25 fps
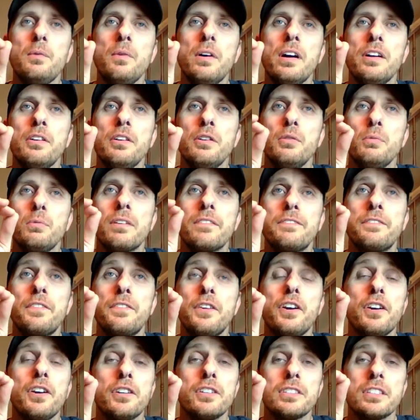who
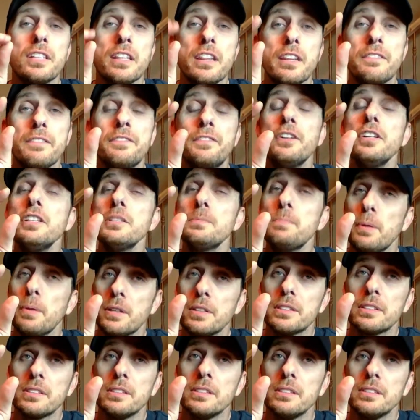refers the first
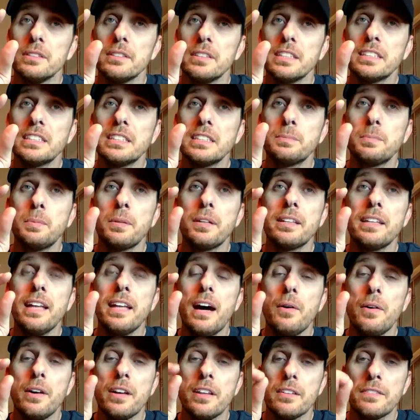person, let's just put it that
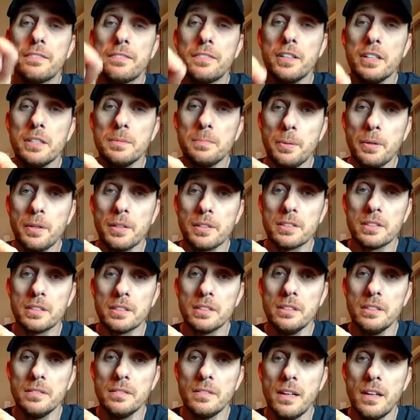way, the first
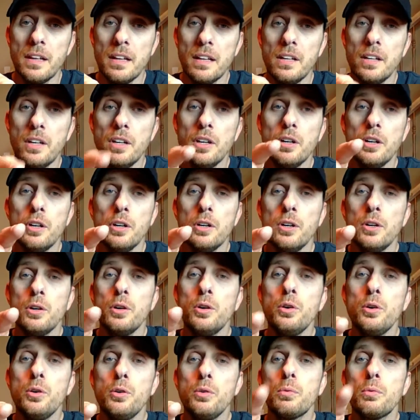person
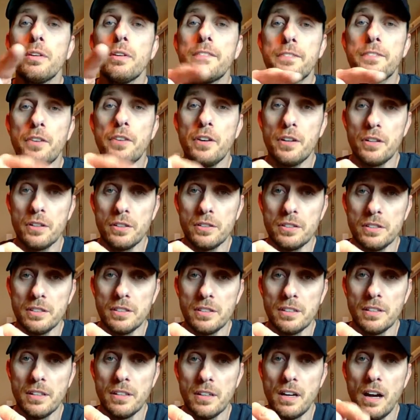who refers
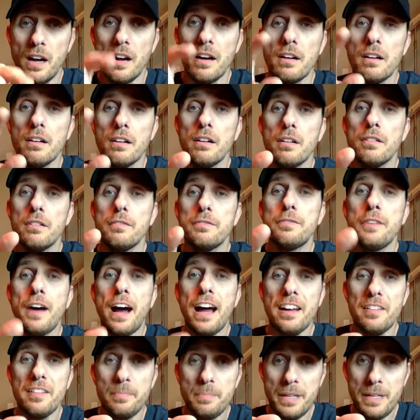
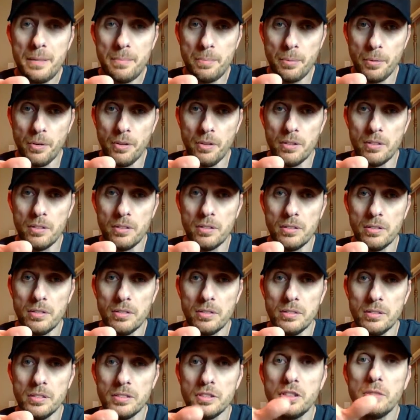five people
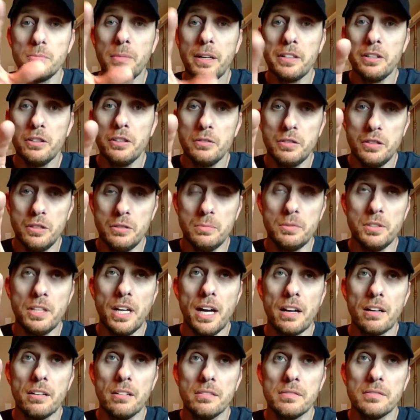to my YouTube
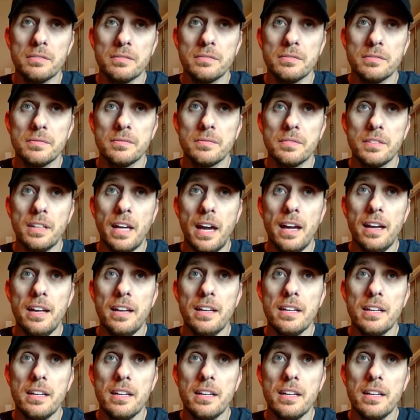channel. Okay?